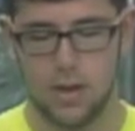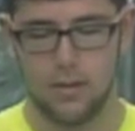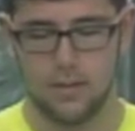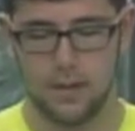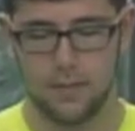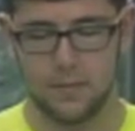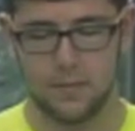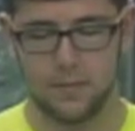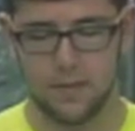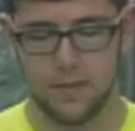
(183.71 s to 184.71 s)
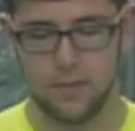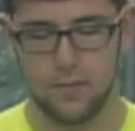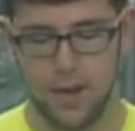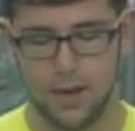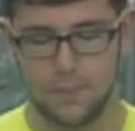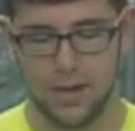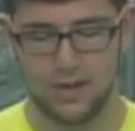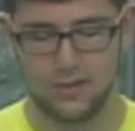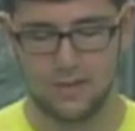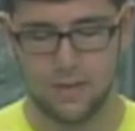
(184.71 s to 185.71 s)
The supplements give you eight
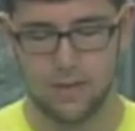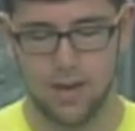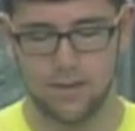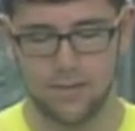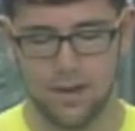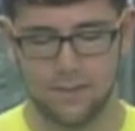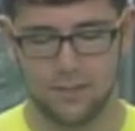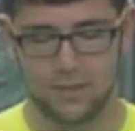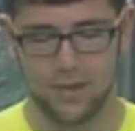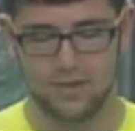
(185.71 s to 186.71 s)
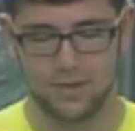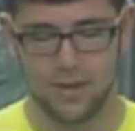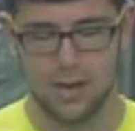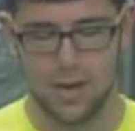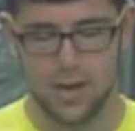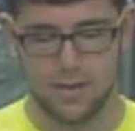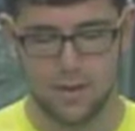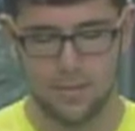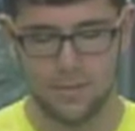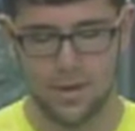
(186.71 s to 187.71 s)
pages of autographing pleasure.
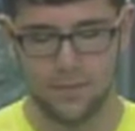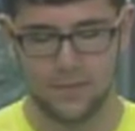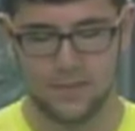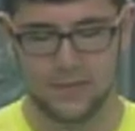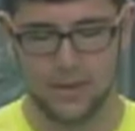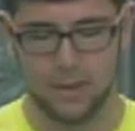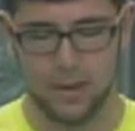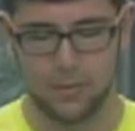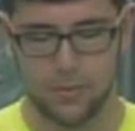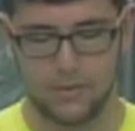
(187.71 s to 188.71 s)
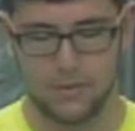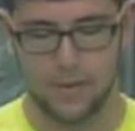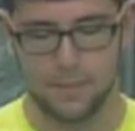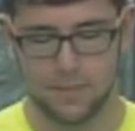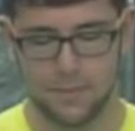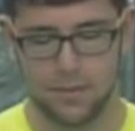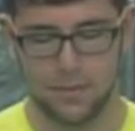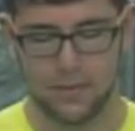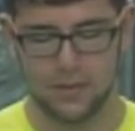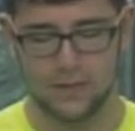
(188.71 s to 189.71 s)
They are made from the same paper as the paper in the
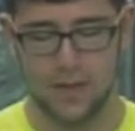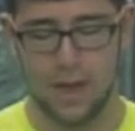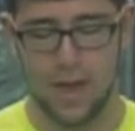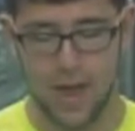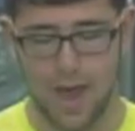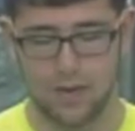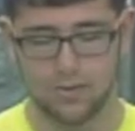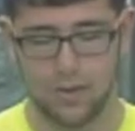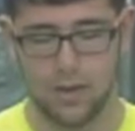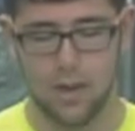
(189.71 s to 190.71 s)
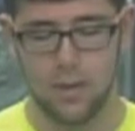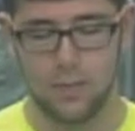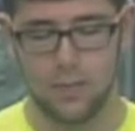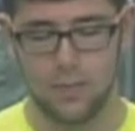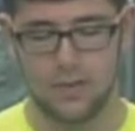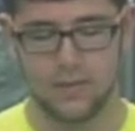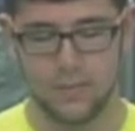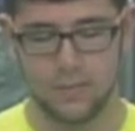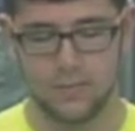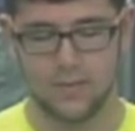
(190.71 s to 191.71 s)
yearbooks. Actually, you can buy the
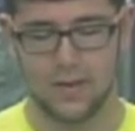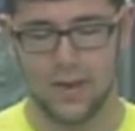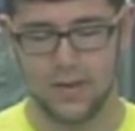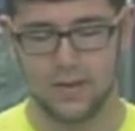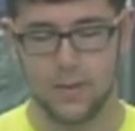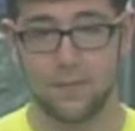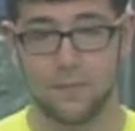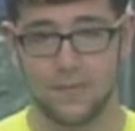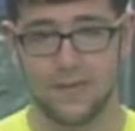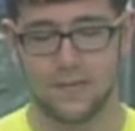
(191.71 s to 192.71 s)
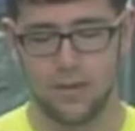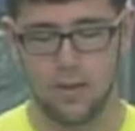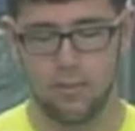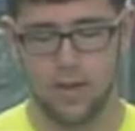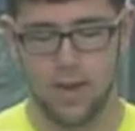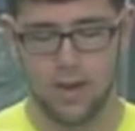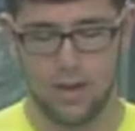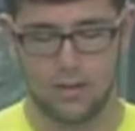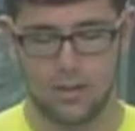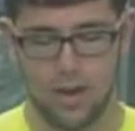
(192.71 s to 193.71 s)
supplements at any time from Ms. Sloan
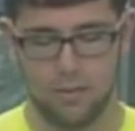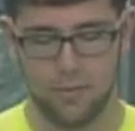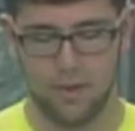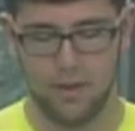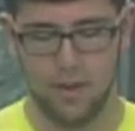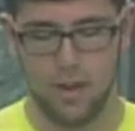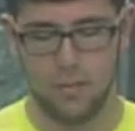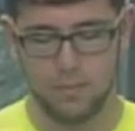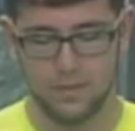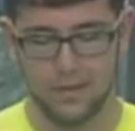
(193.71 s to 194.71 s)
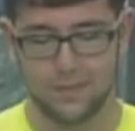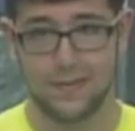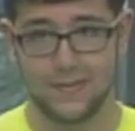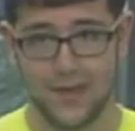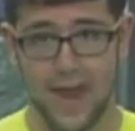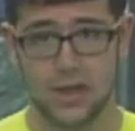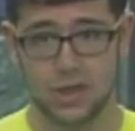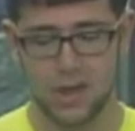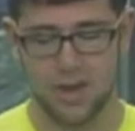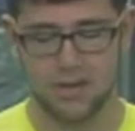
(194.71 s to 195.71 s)
in the library. Please have exact
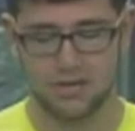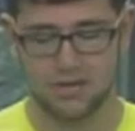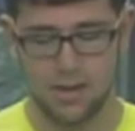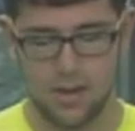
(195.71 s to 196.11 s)
change.